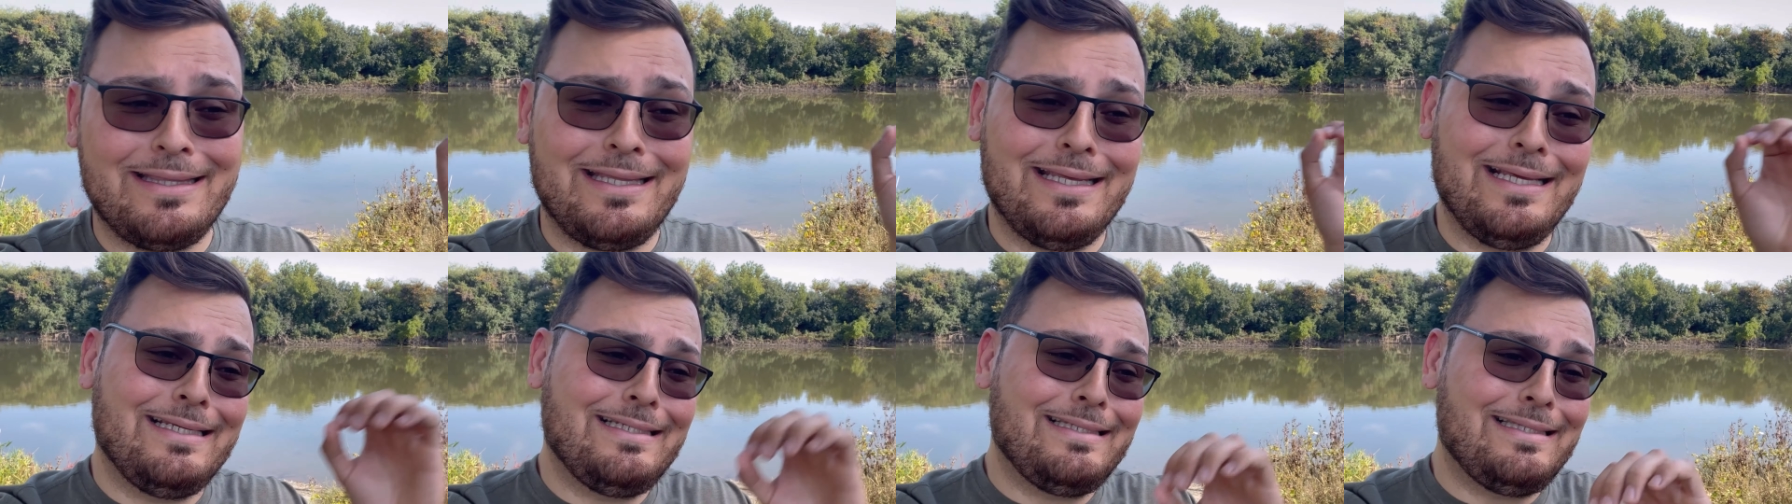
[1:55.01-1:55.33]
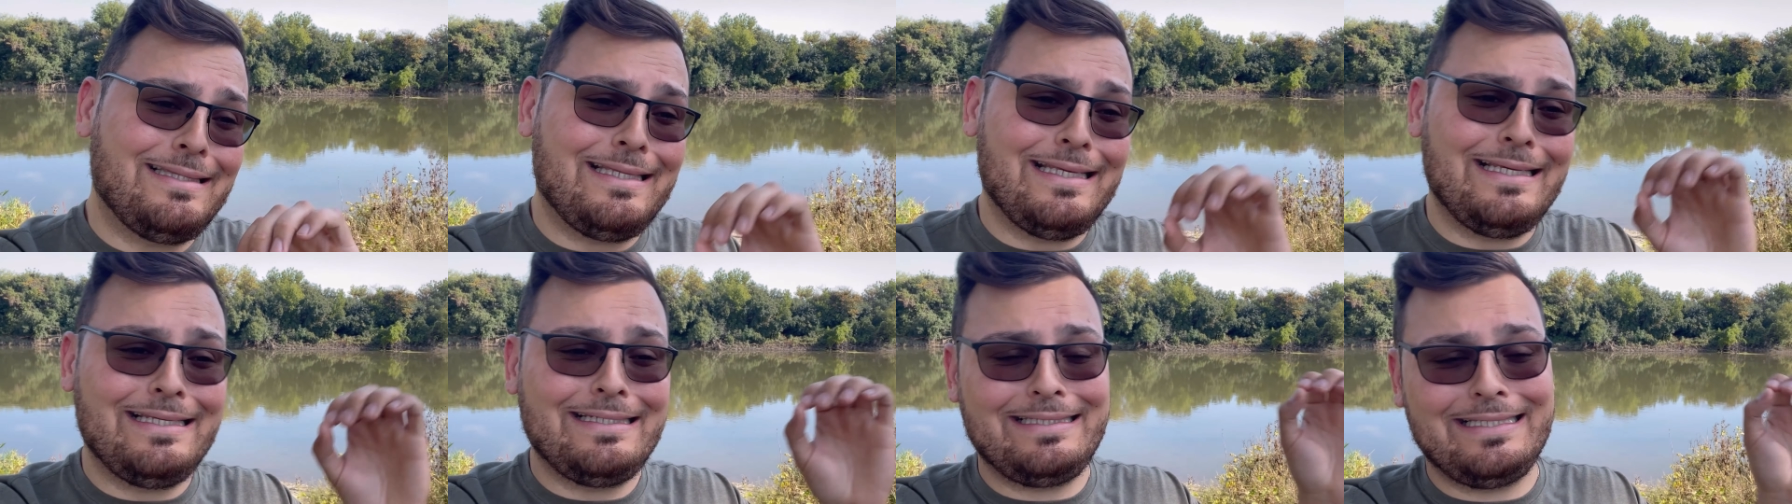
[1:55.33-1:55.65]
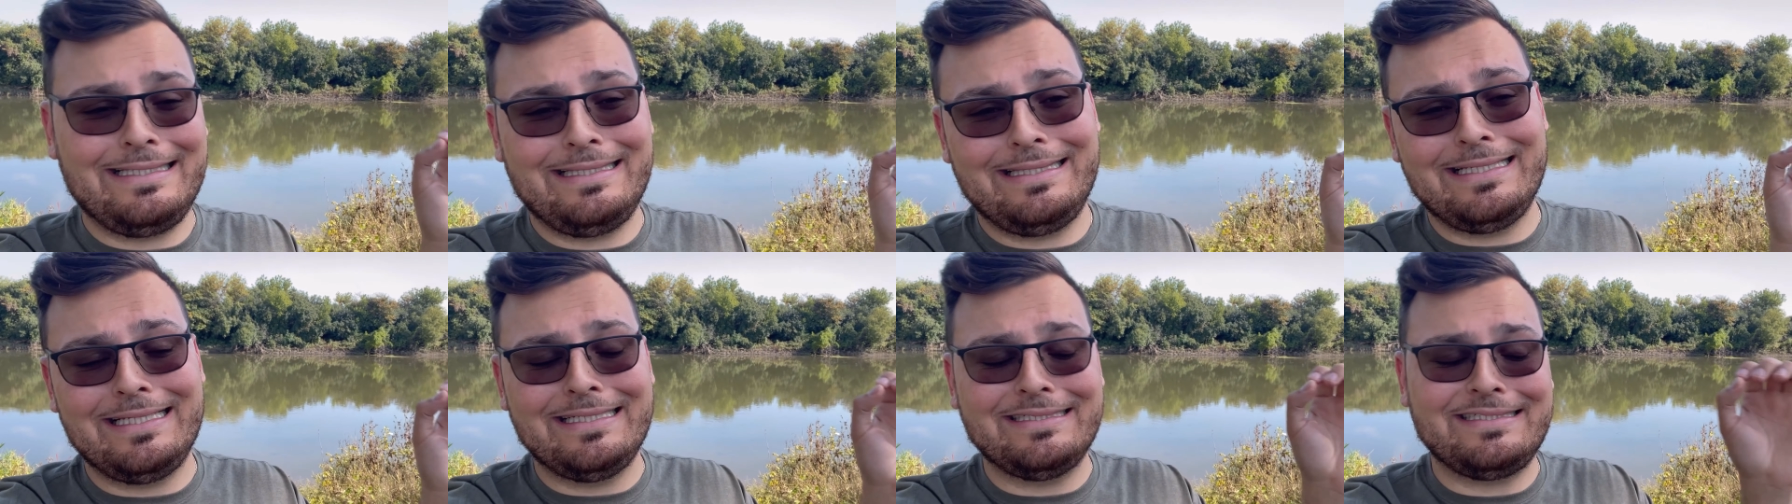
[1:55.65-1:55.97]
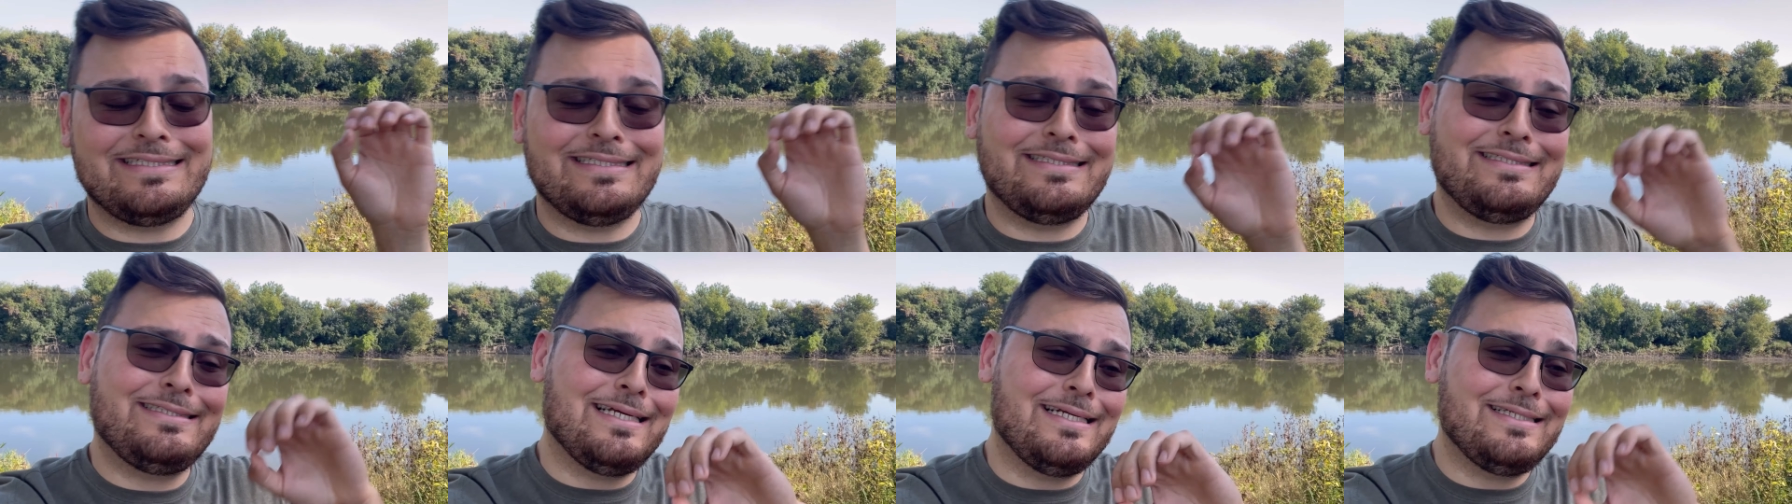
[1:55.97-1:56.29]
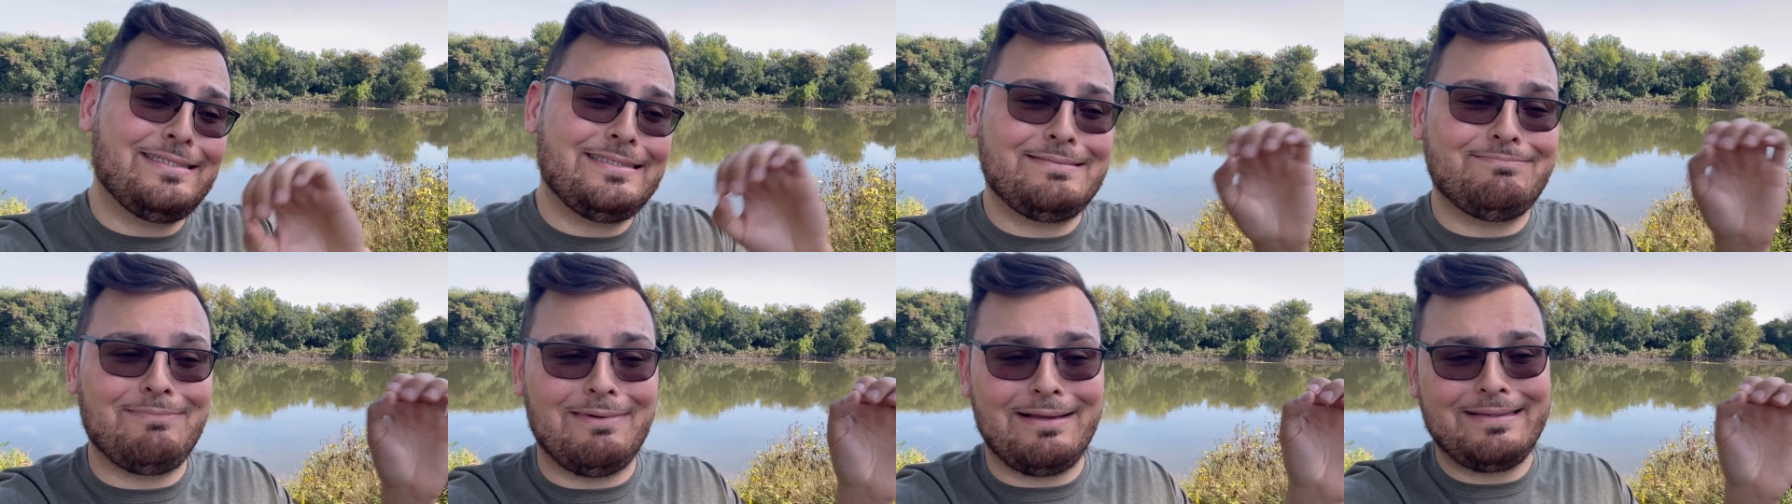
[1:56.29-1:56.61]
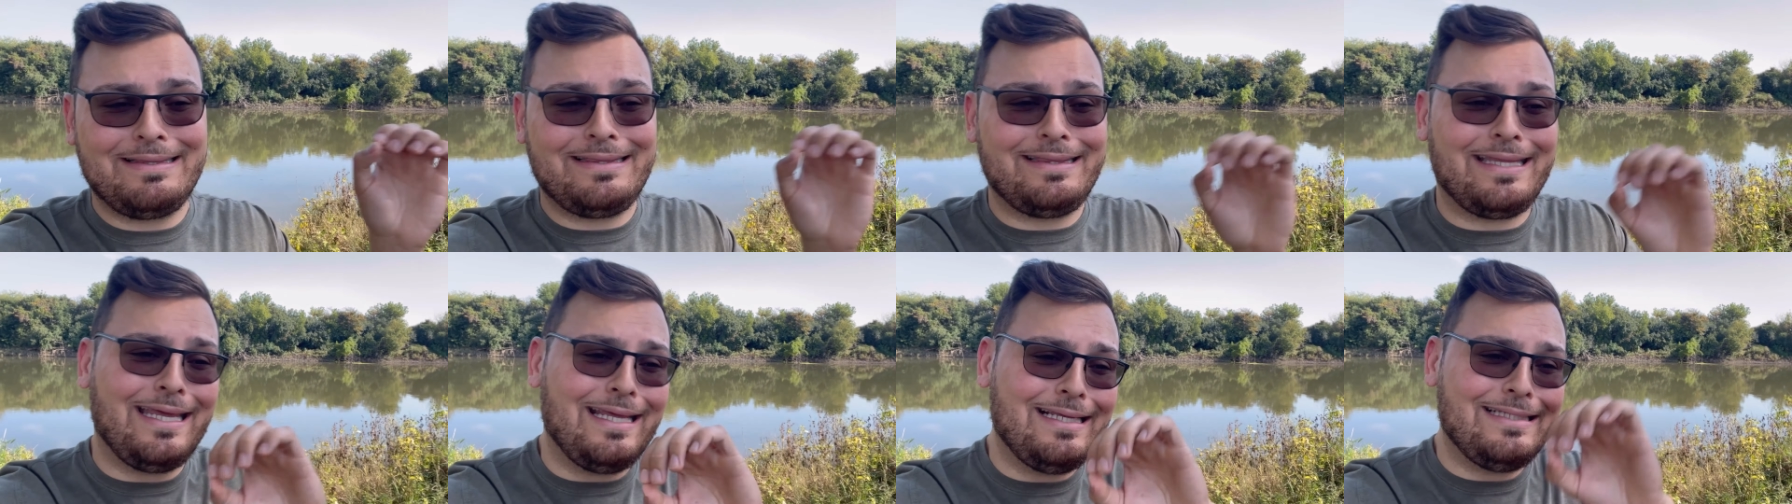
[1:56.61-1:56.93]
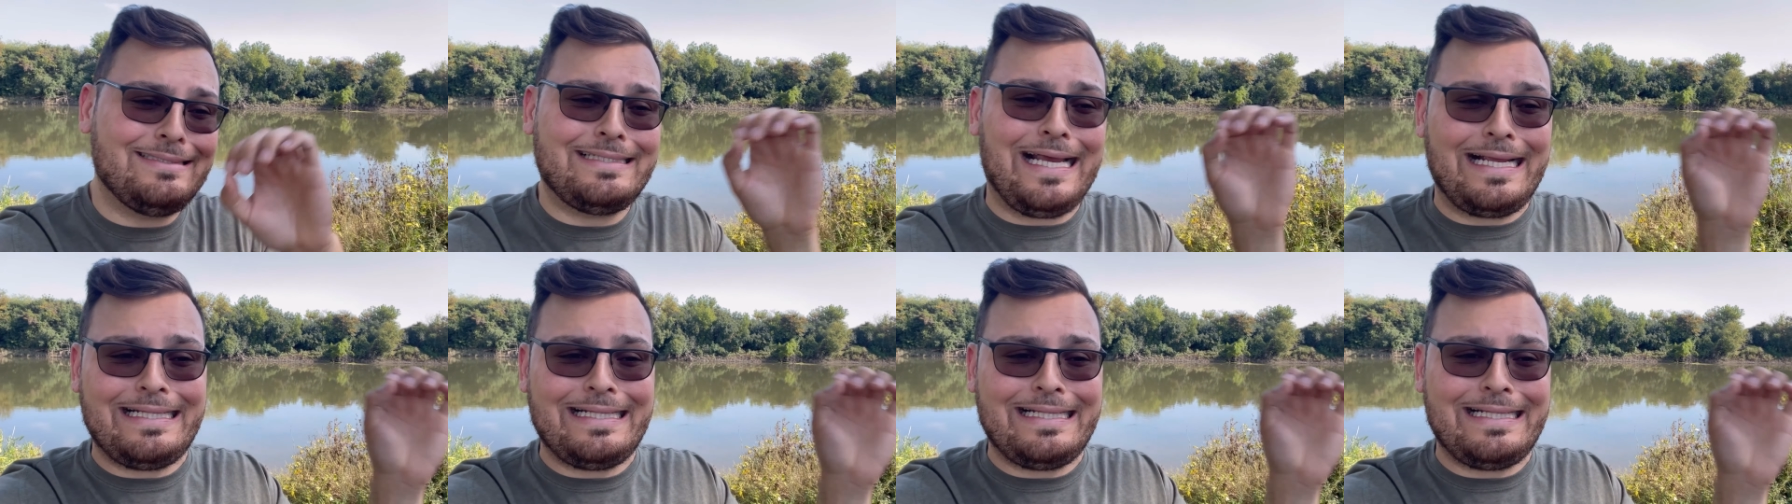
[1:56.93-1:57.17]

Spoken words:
this, and this. It's such a thing.